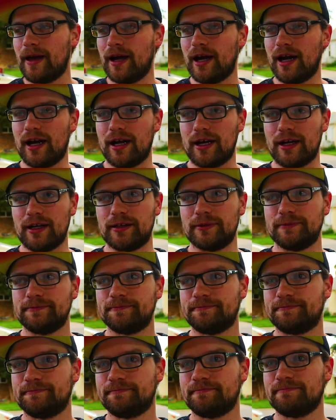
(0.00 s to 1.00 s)
uh,
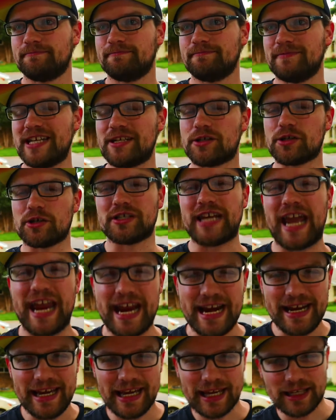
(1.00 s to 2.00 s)

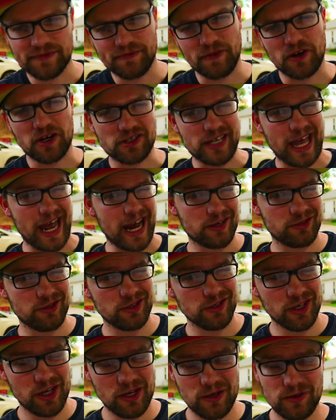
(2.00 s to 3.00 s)
entertaining as far as
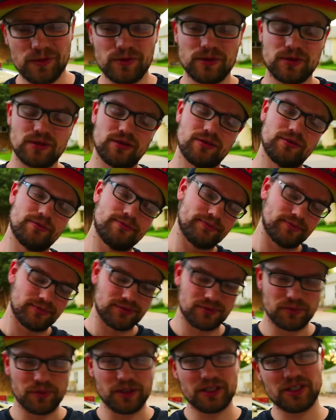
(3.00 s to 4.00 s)
action goes,
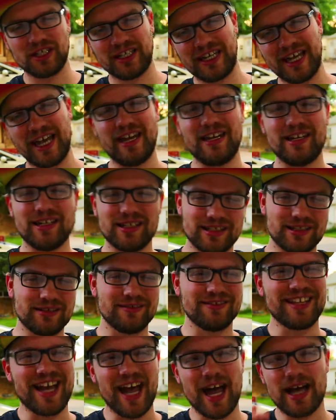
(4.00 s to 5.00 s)
which again is
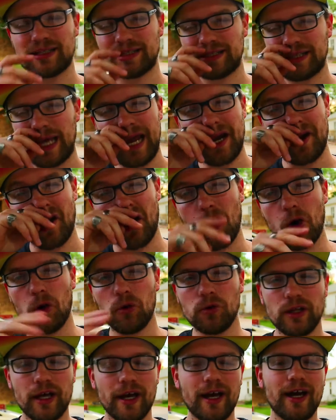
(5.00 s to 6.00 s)
not saying a
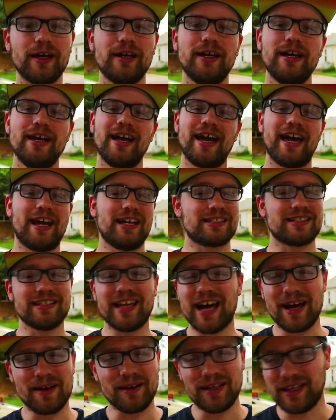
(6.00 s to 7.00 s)
whole lot, and it's
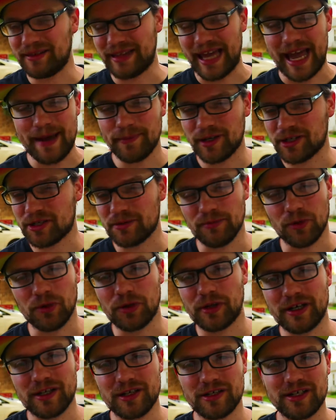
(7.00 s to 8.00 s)
not that much
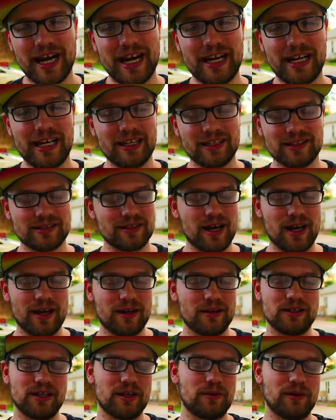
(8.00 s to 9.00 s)
more entertaining. It's not
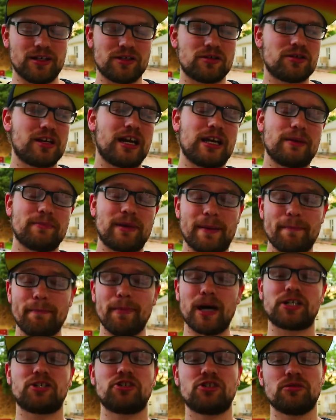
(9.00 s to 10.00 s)
entertaining by
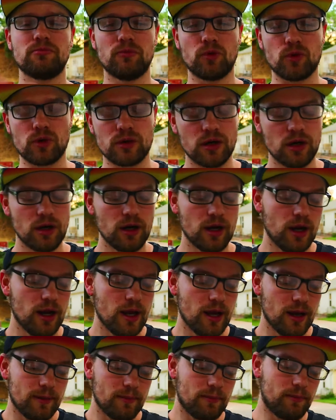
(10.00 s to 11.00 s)
much more.
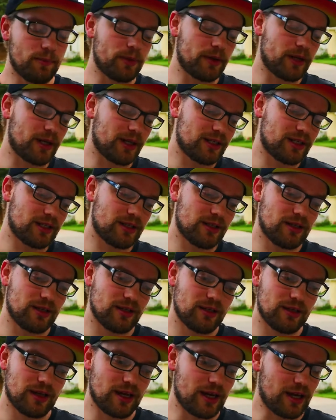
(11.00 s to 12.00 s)
But
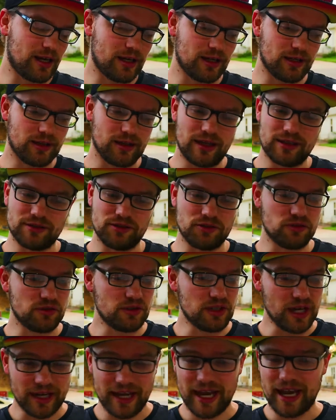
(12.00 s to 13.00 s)
uh, it,
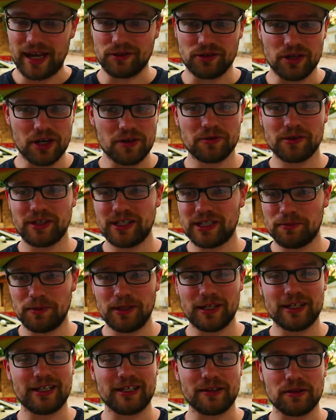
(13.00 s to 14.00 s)
again, generally
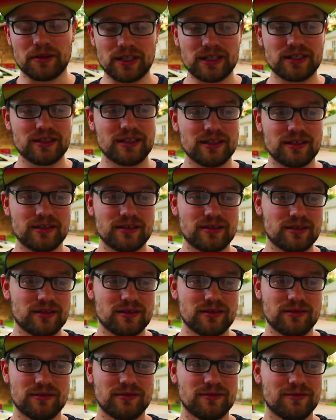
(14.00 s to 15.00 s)
speaking, this
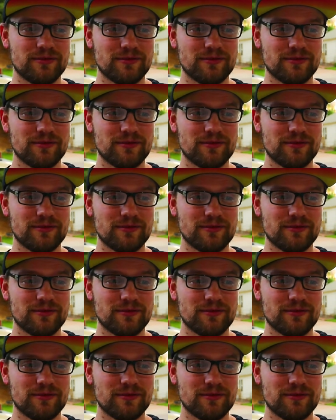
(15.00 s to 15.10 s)
is